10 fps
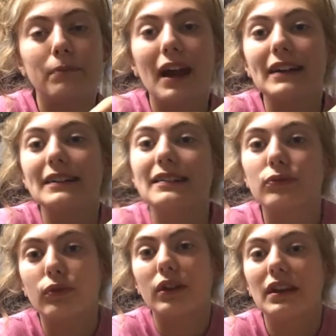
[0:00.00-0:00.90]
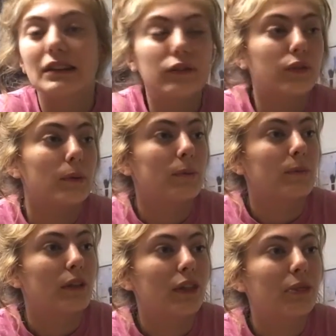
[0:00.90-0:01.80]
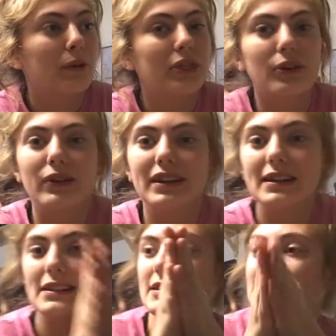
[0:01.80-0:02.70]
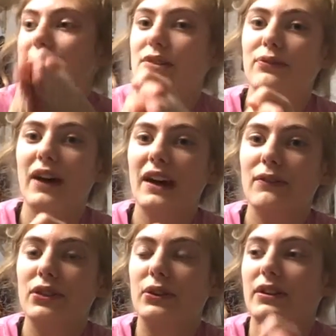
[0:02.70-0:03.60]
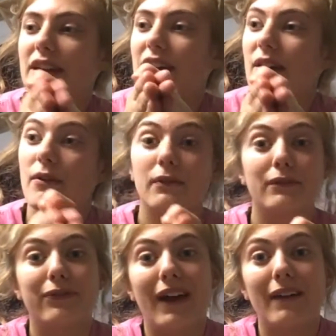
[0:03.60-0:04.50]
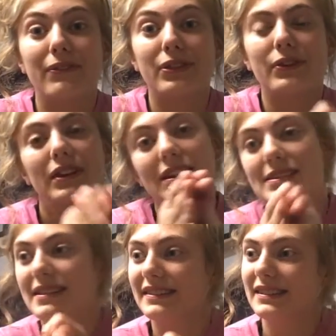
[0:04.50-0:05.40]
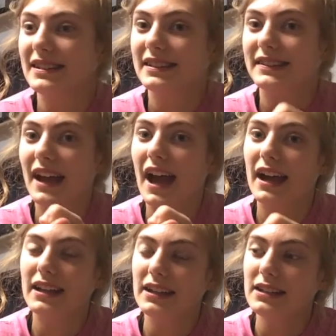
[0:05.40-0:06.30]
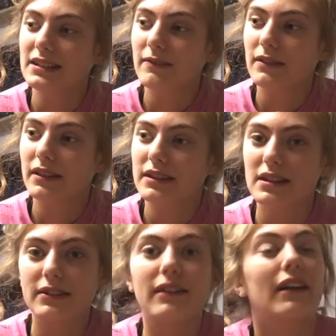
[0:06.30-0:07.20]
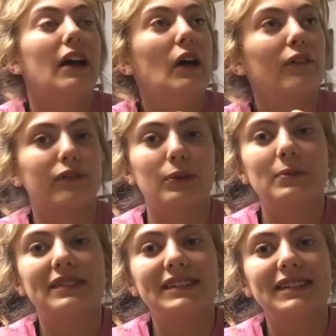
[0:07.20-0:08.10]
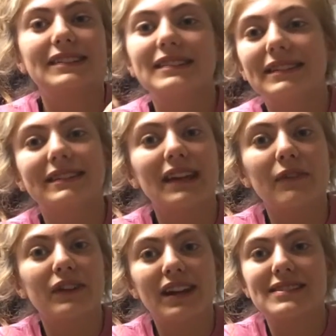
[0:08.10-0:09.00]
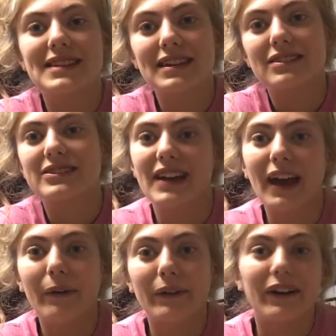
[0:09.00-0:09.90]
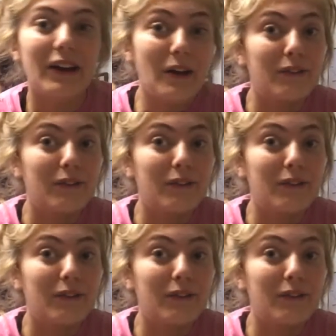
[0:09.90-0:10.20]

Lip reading: practice is from 3:30 to 5:30. From 5:30 to 6, I eat dinner. From 6 to 7, I take a shower.